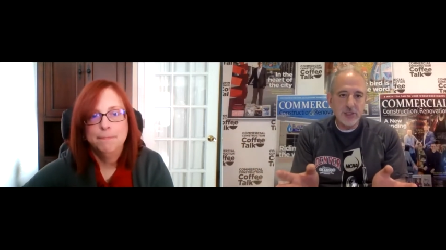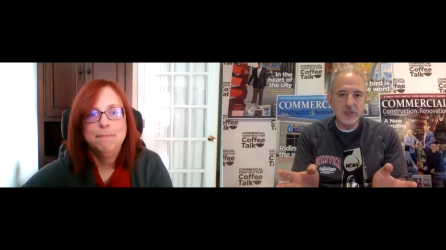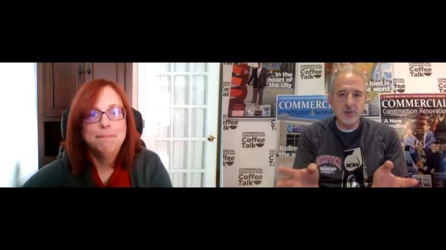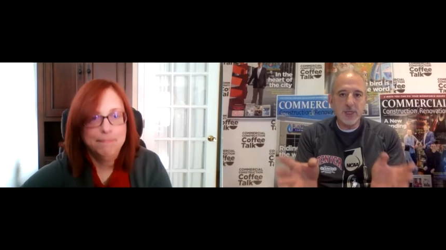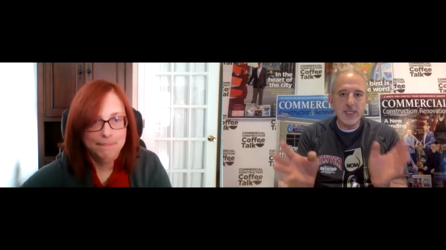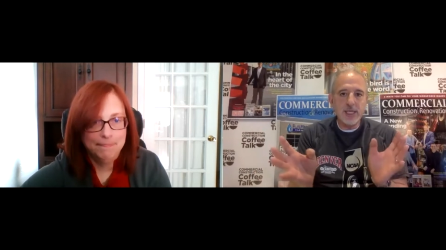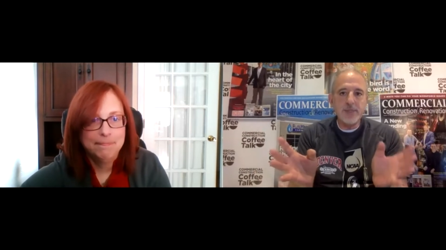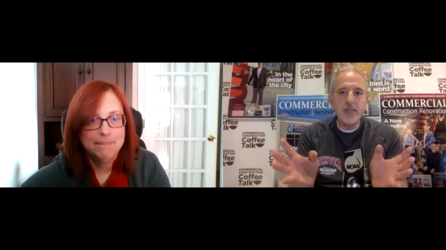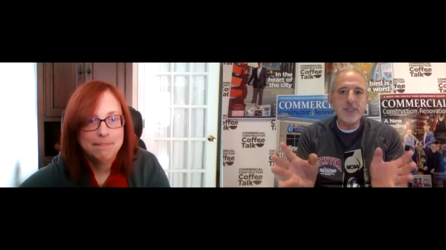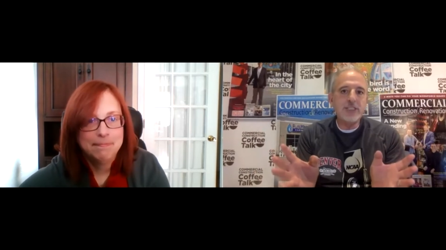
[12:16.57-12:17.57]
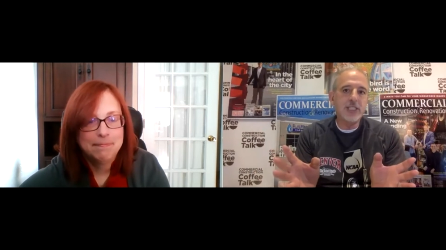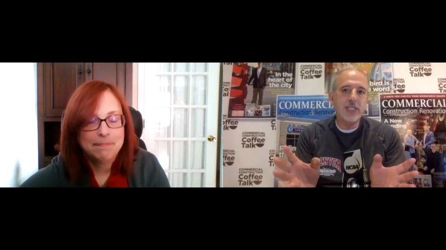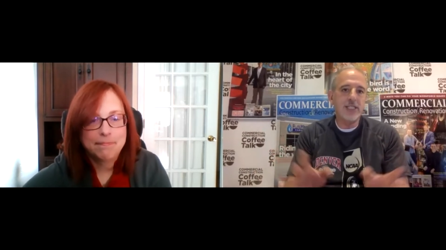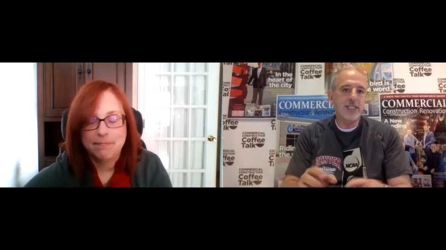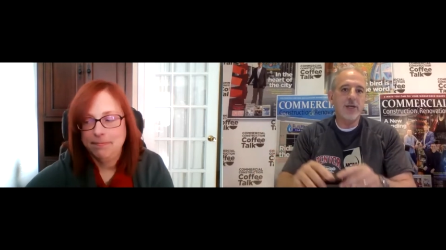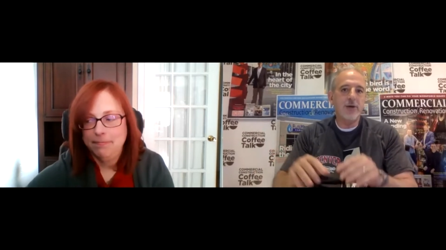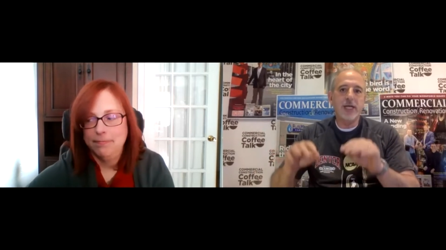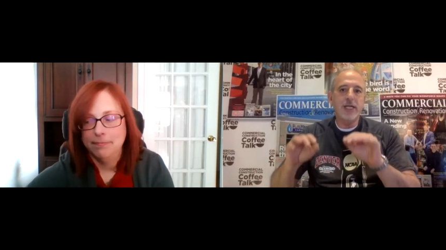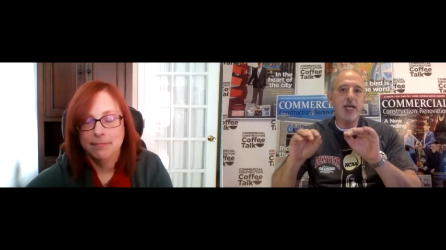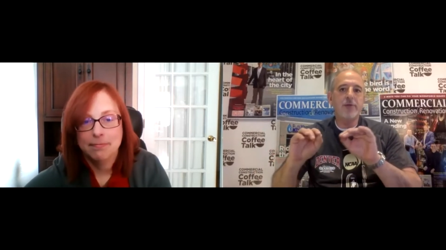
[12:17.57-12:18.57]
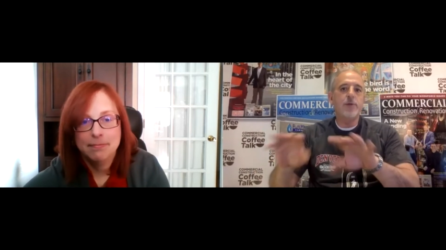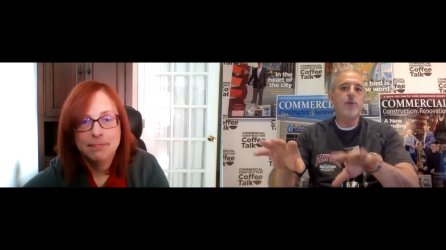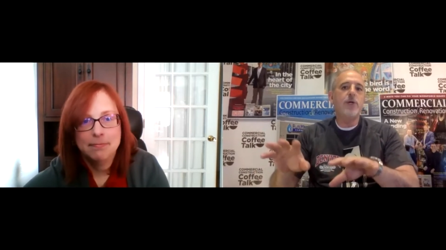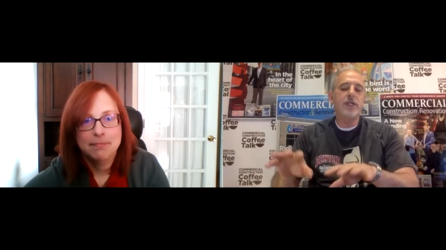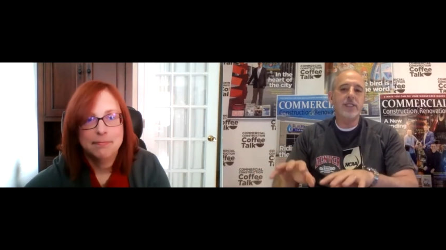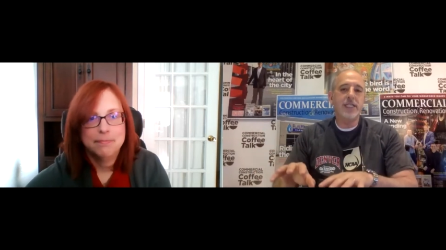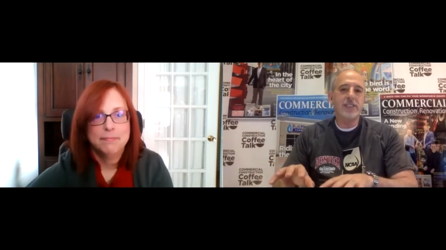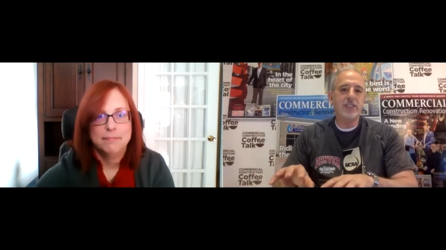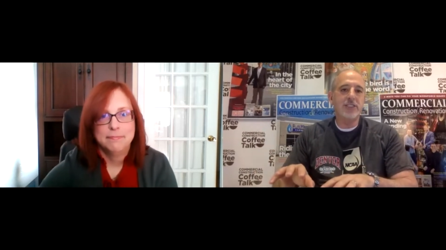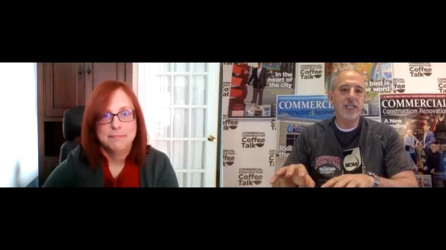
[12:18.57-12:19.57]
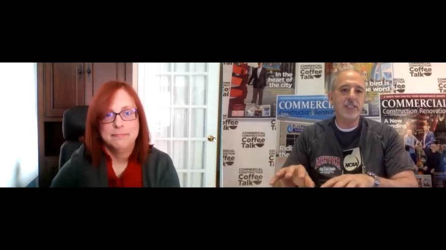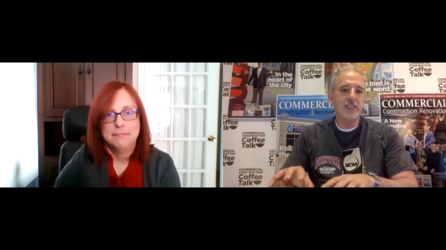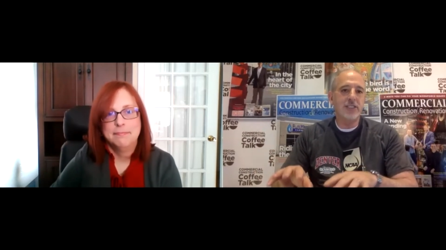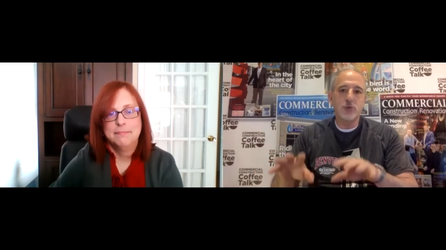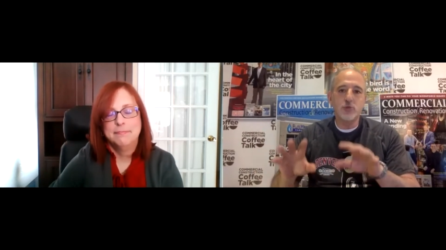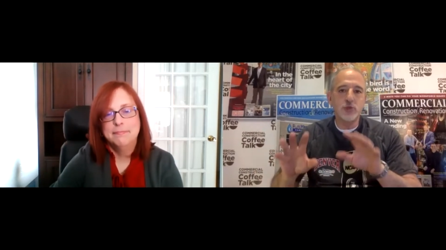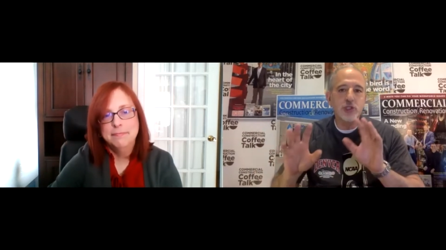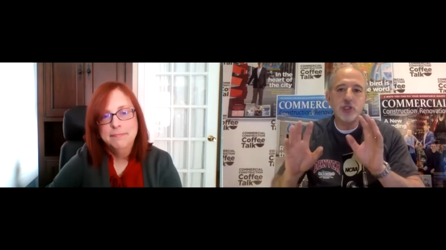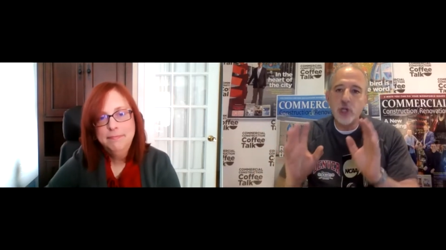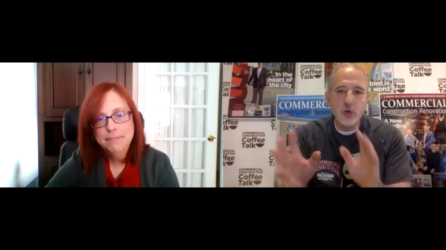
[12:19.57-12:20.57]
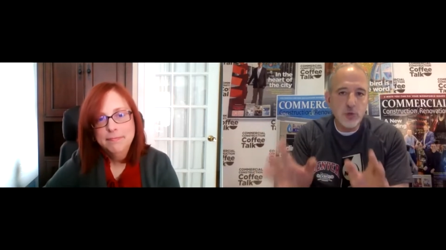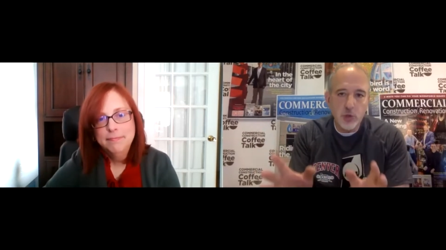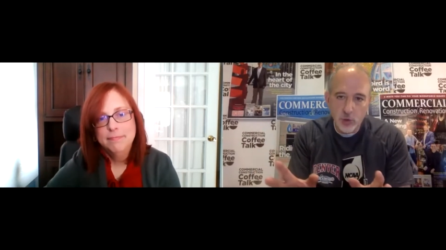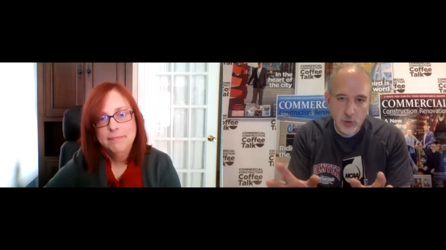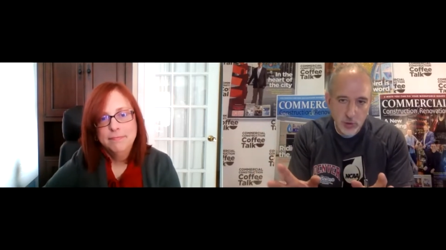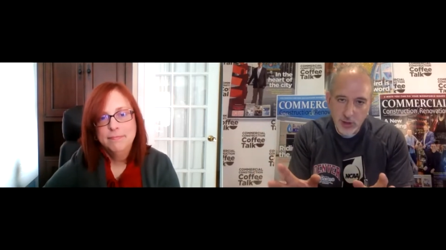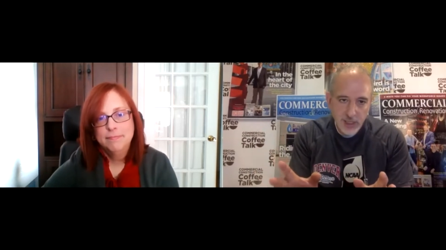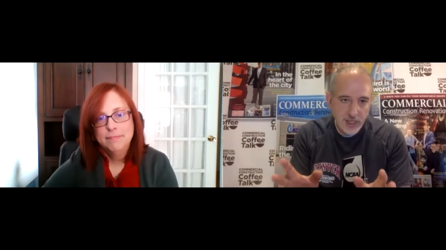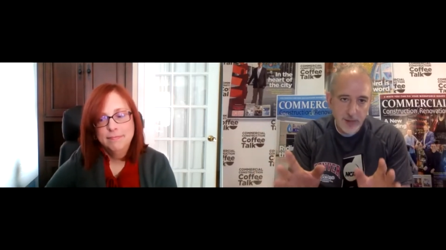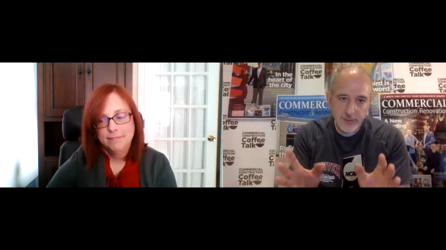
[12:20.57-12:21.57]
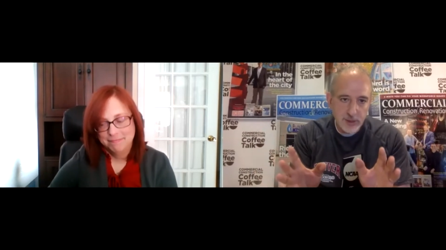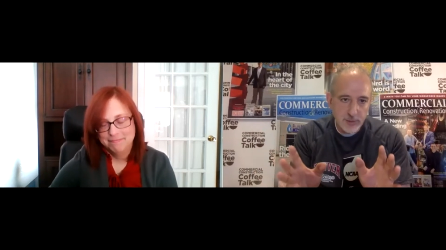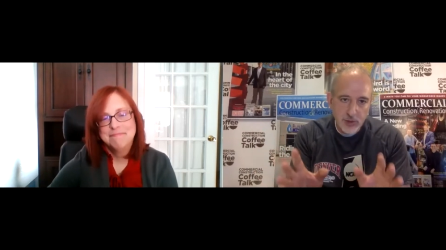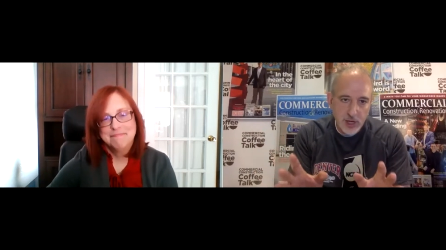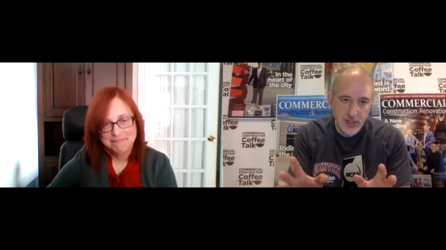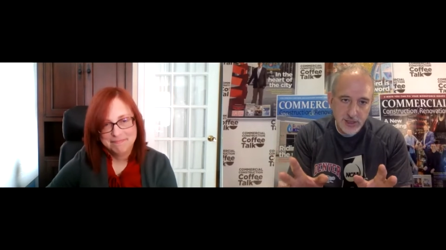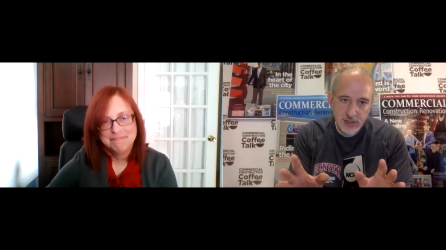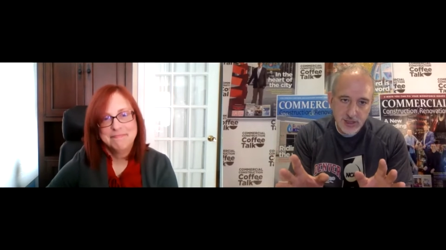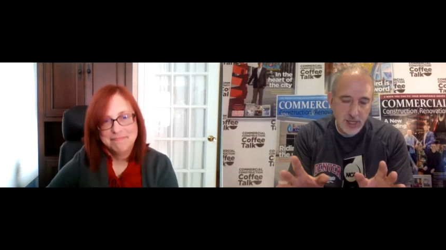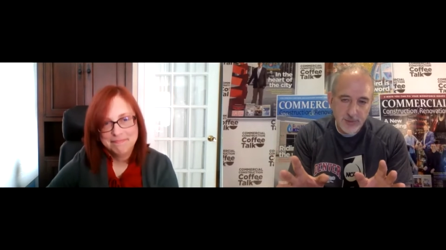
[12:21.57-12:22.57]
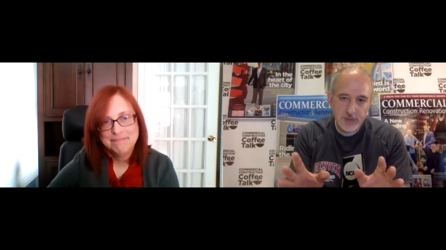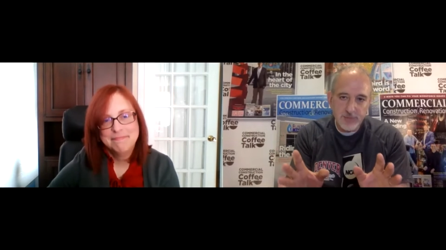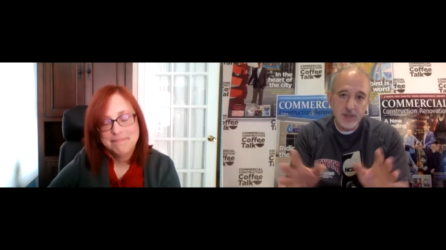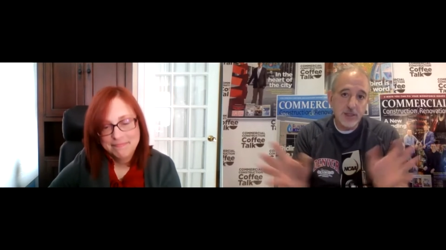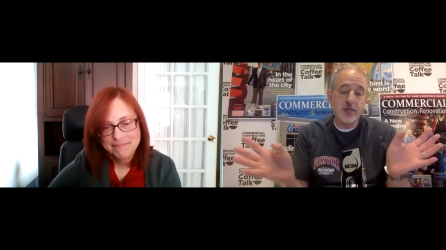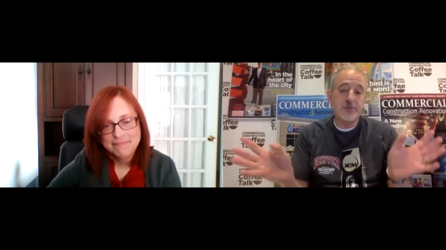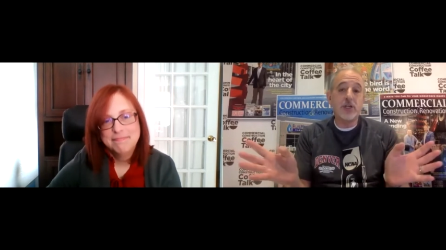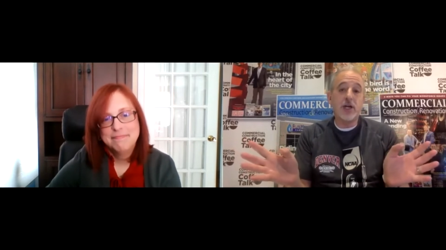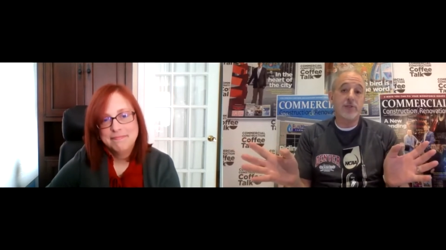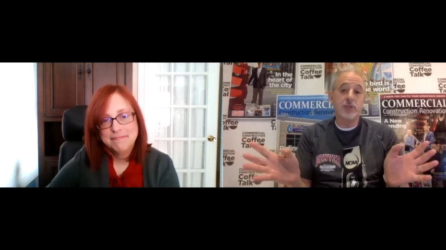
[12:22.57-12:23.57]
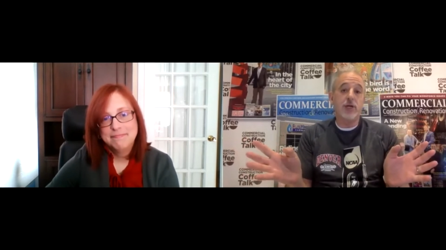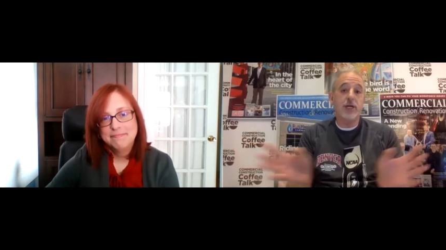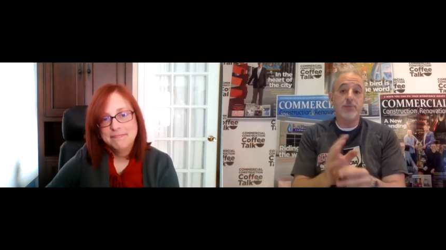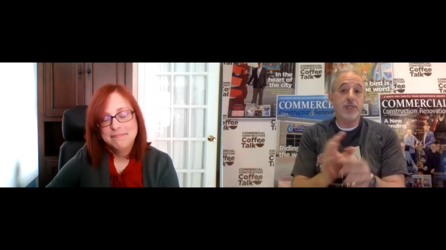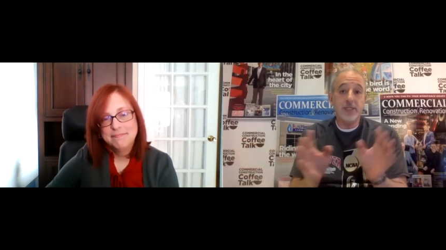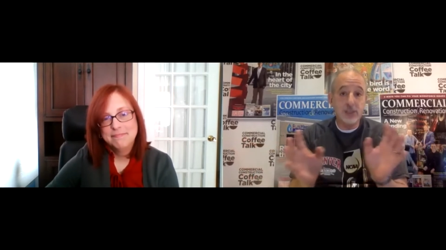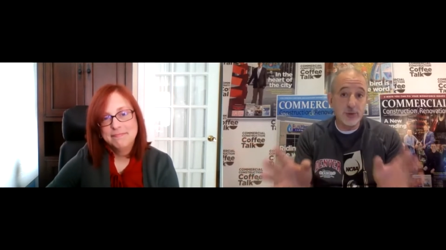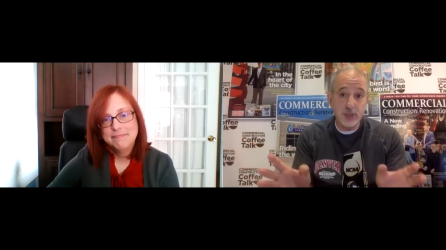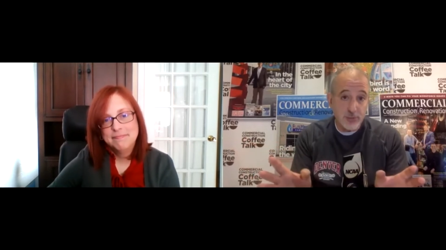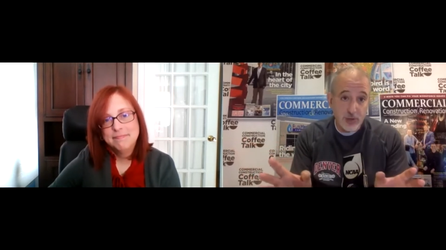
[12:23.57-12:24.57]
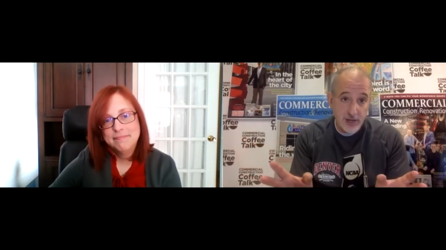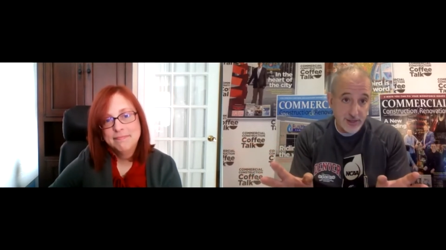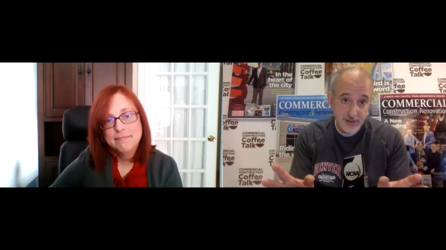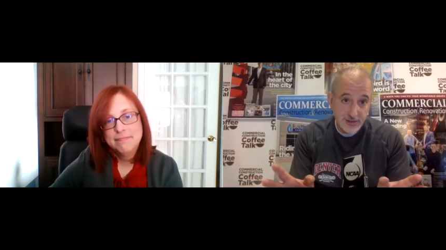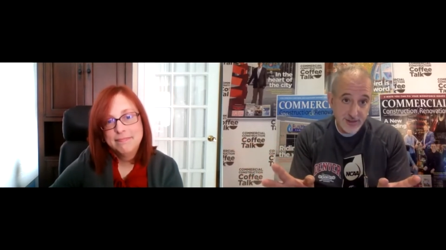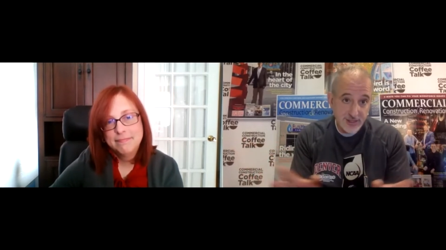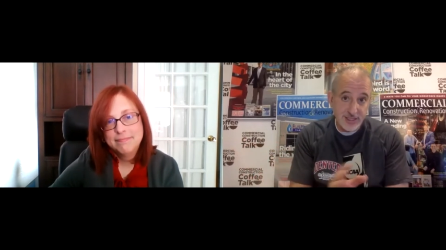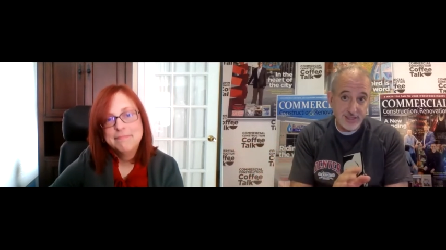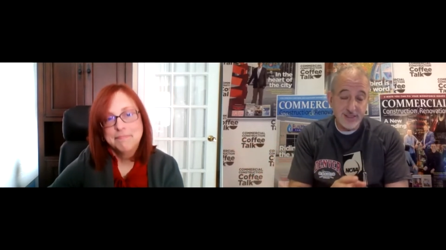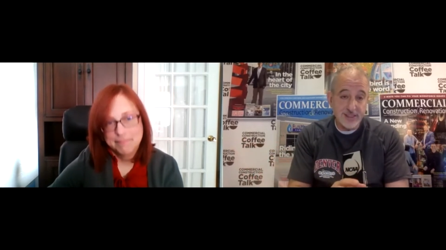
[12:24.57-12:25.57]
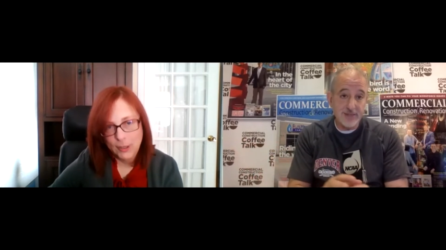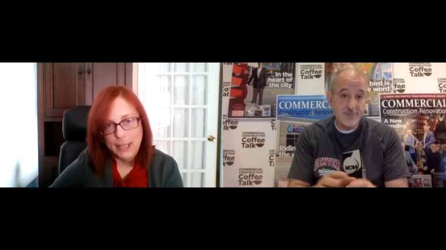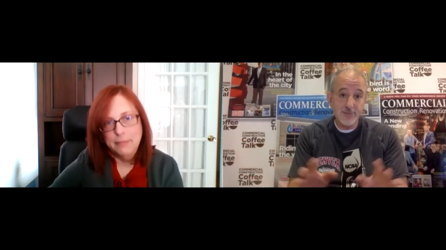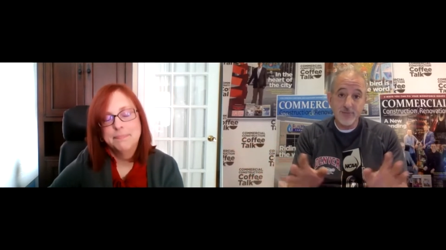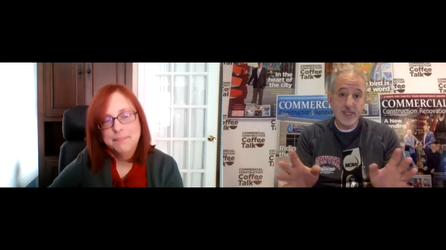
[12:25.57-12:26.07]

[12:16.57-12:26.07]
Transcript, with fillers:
Speaker 1: So she's like, mm-hmm. let me, let me see, you know, and everyone that she sends is so cool. I mean, the products, I mean, no, the photography's great, but it's really the product. And, uh, right.